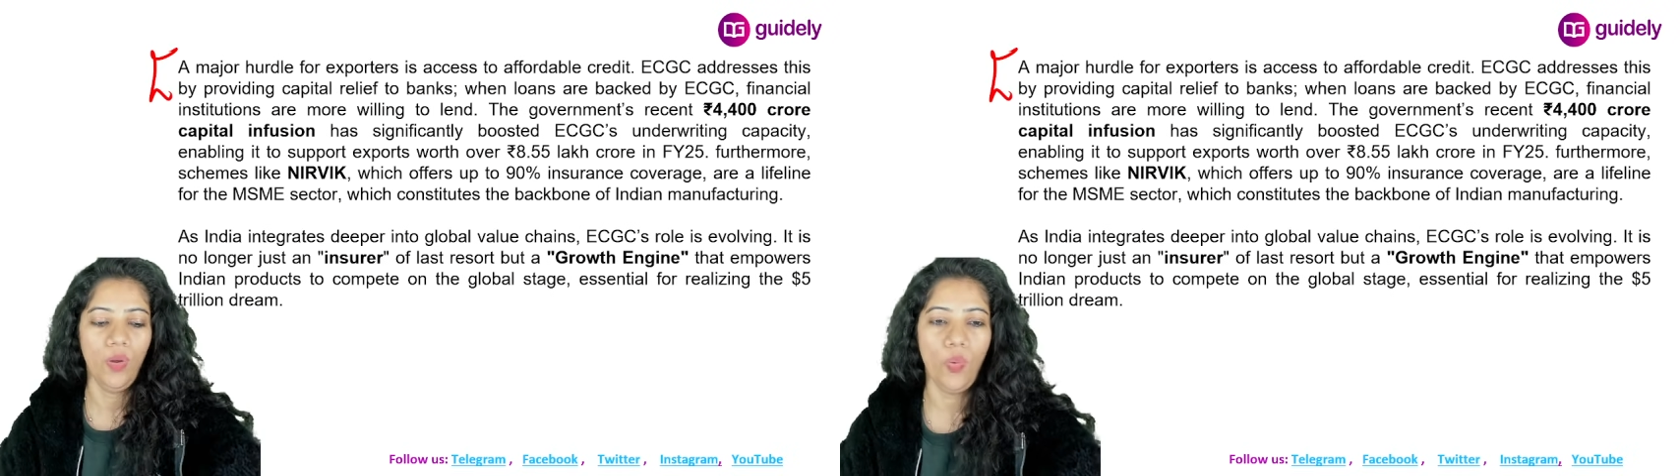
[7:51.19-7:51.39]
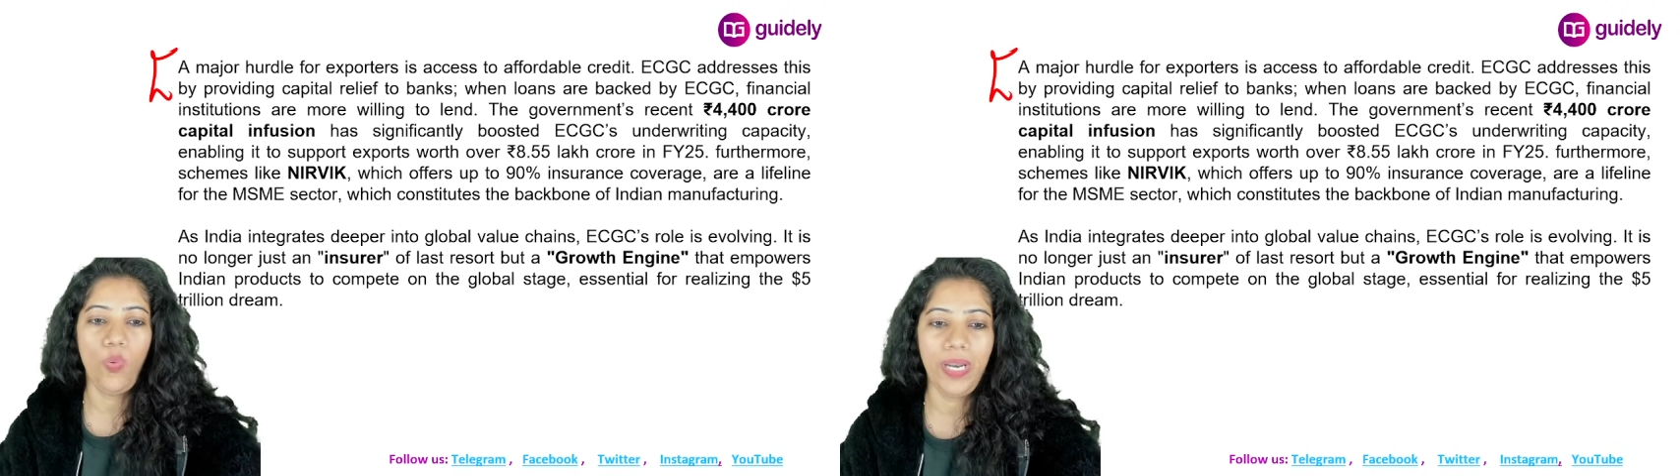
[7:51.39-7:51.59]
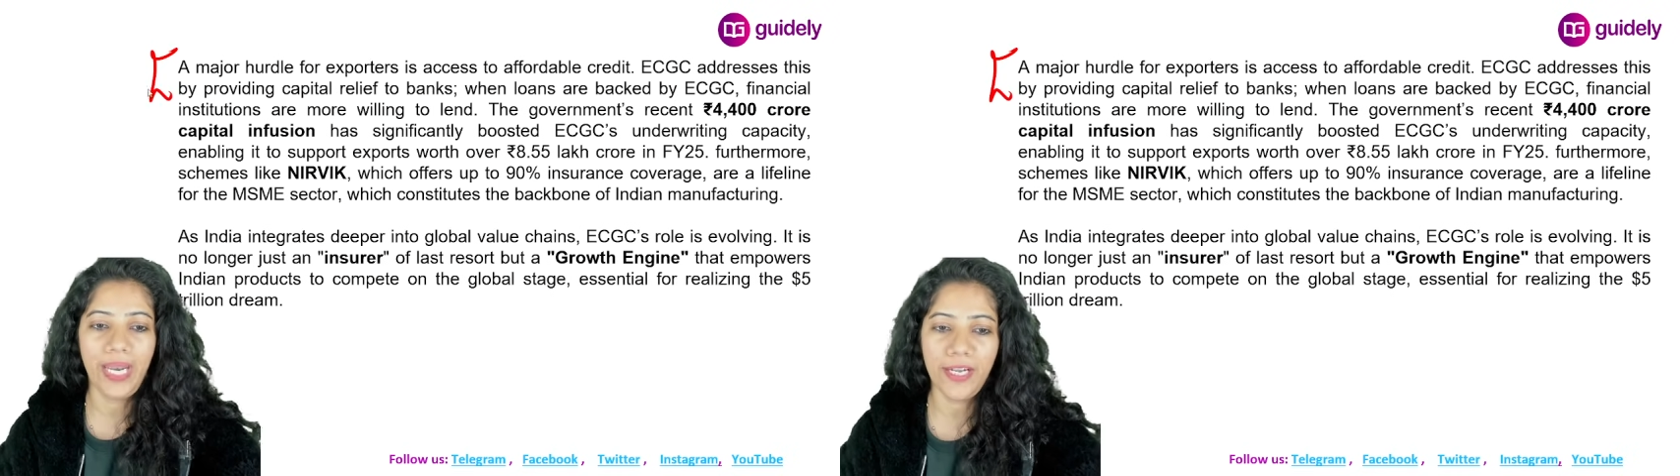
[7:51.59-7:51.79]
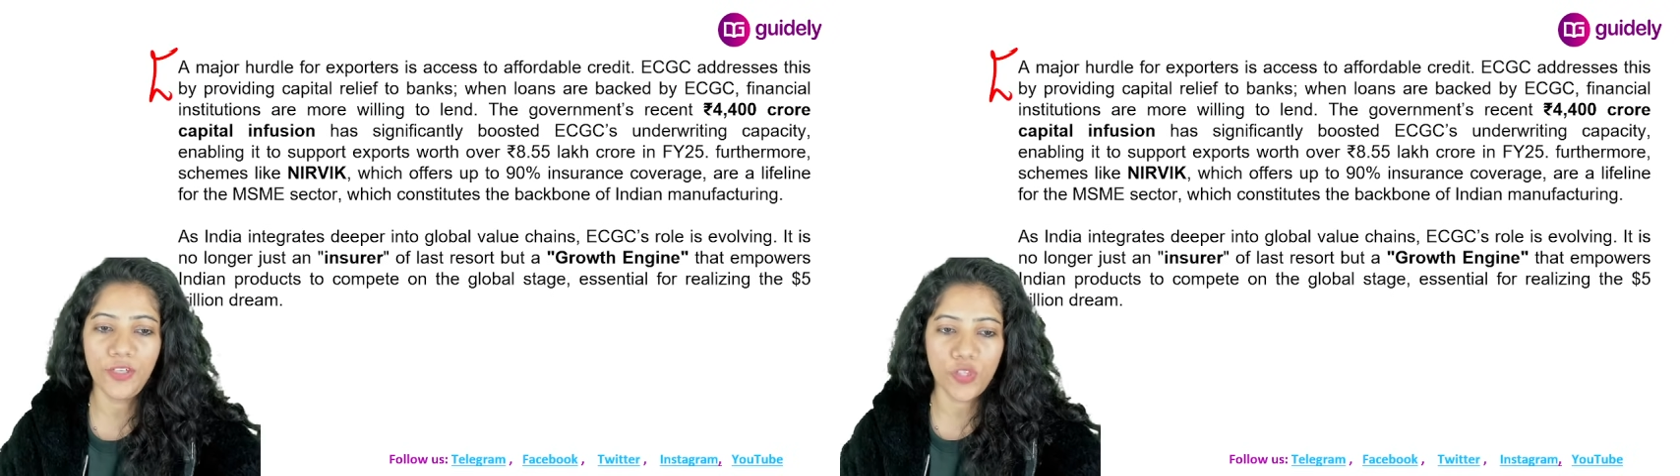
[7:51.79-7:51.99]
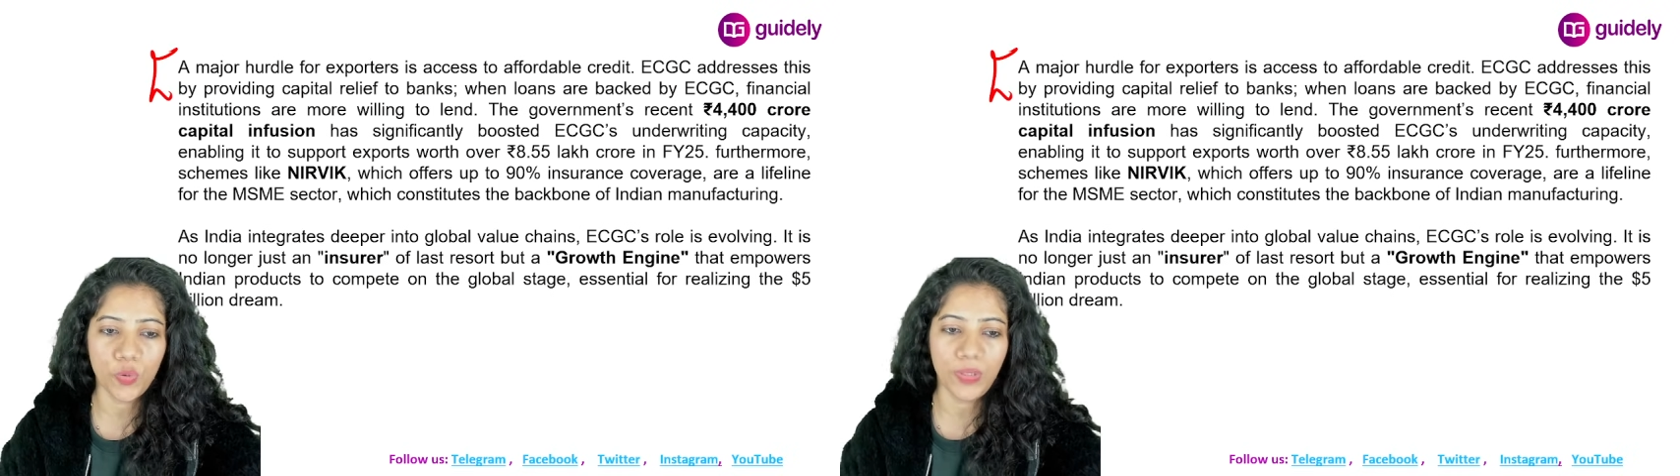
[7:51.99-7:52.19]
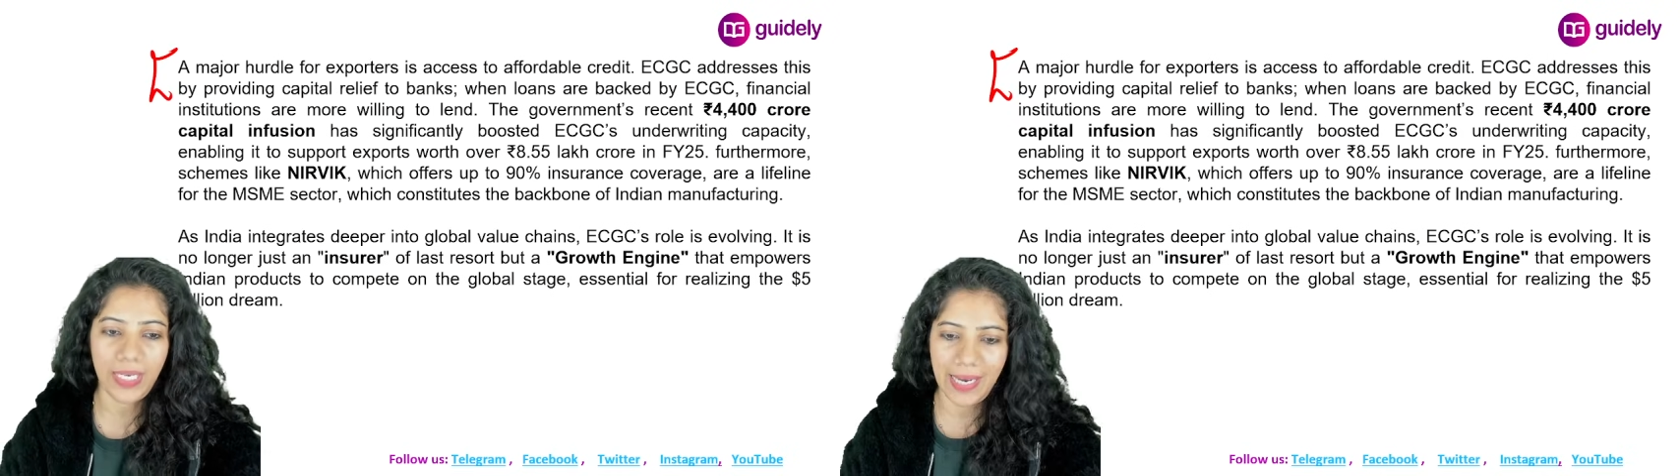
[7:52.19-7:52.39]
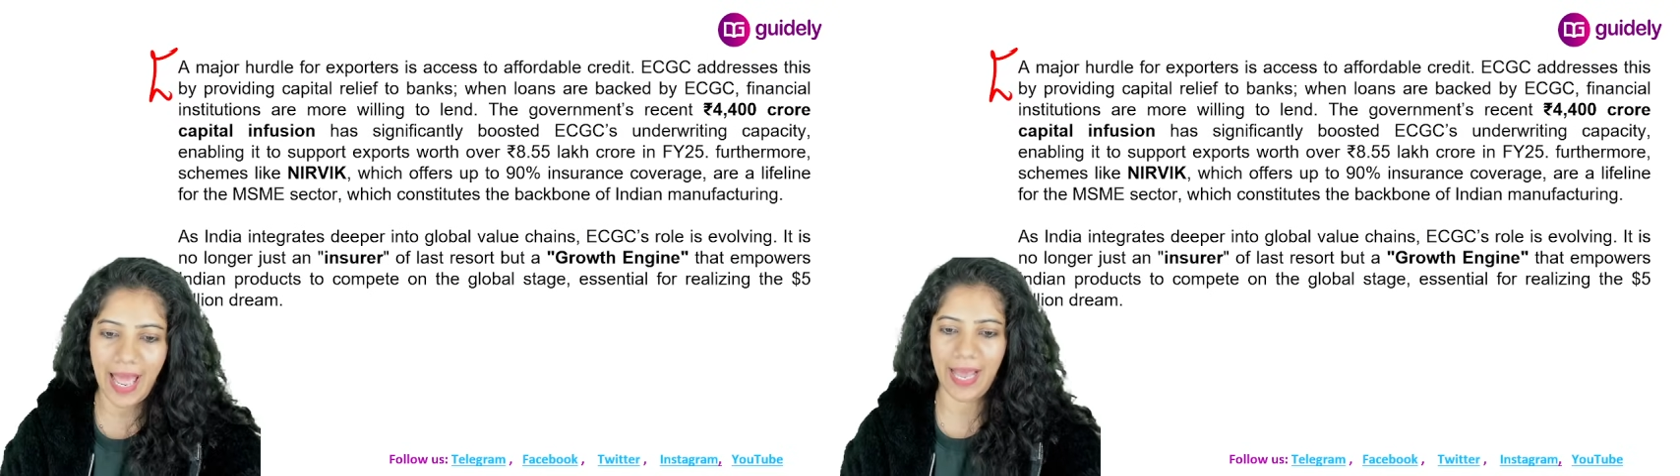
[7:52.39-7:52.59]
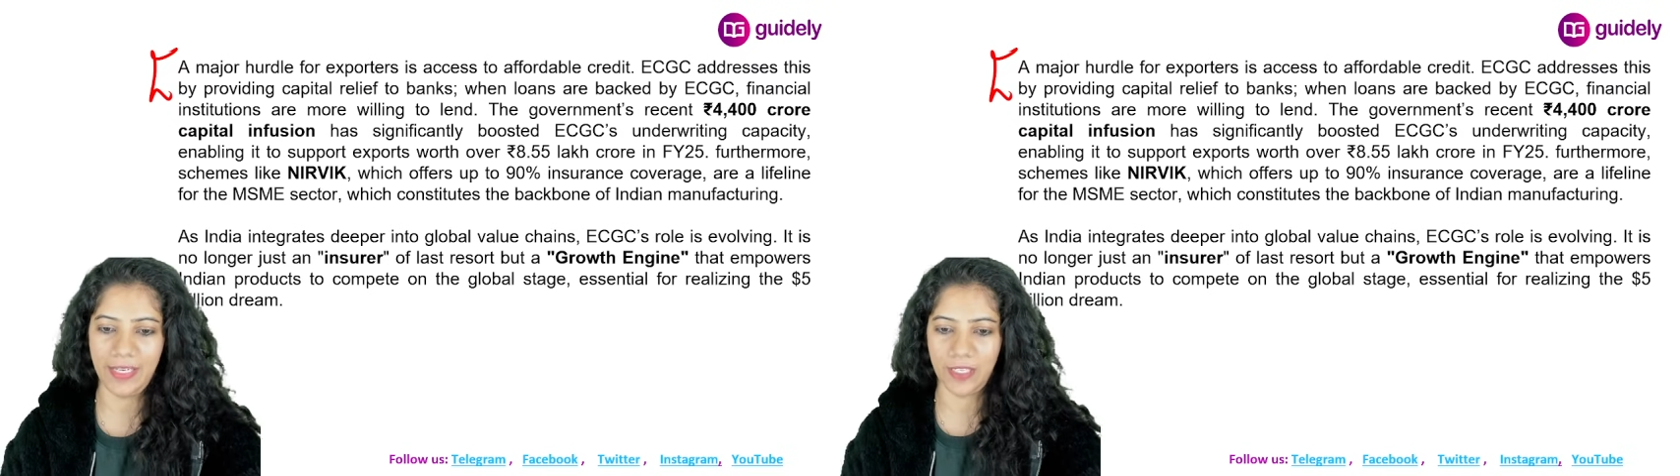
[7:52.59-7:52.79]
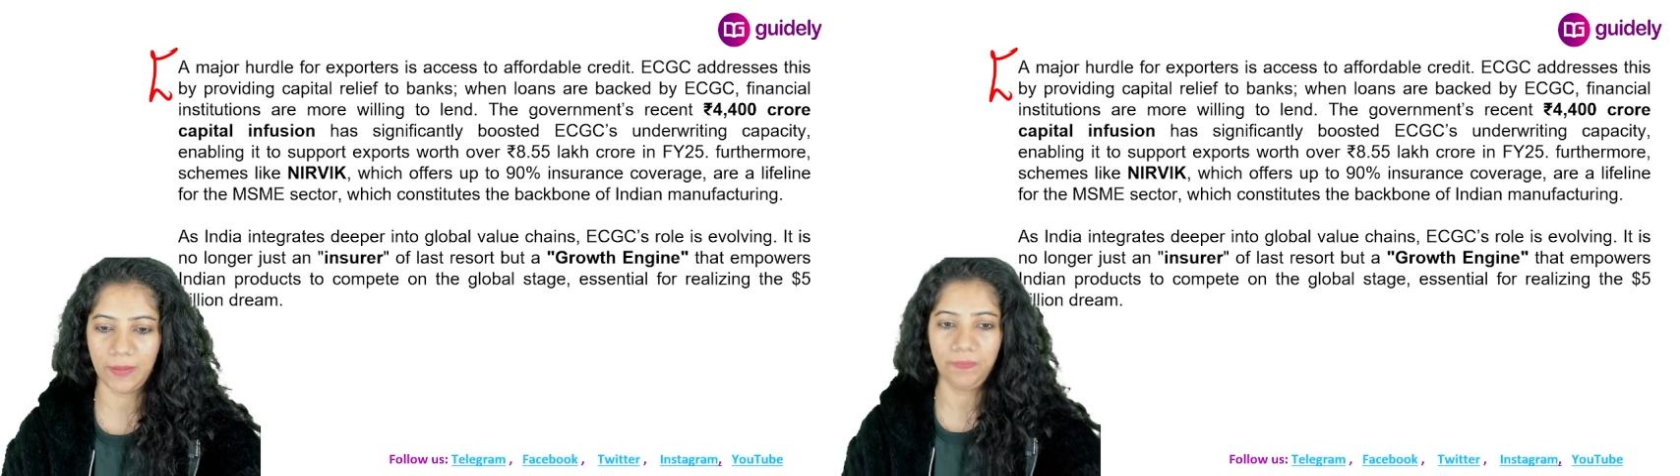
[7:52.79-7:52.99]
willing to lend.